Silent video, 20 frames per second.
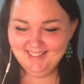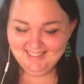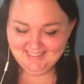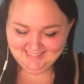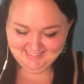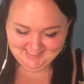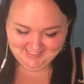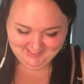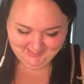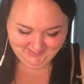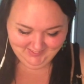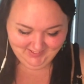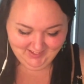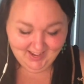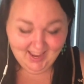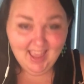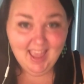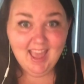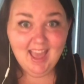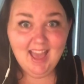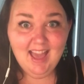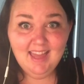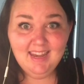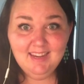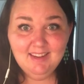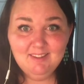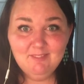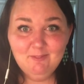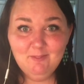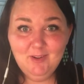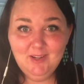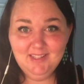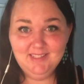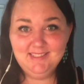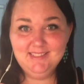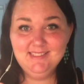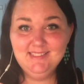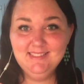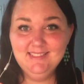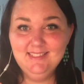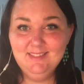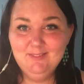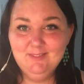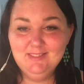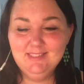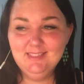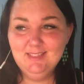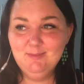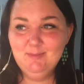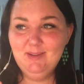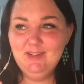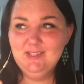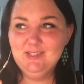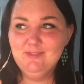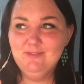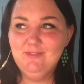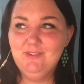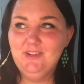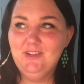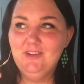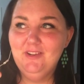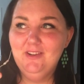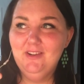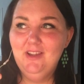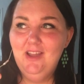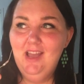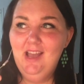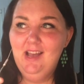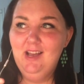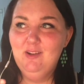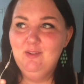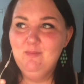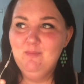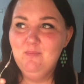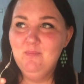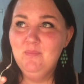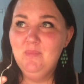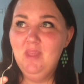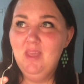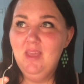So, and it was a comparison photo. I'll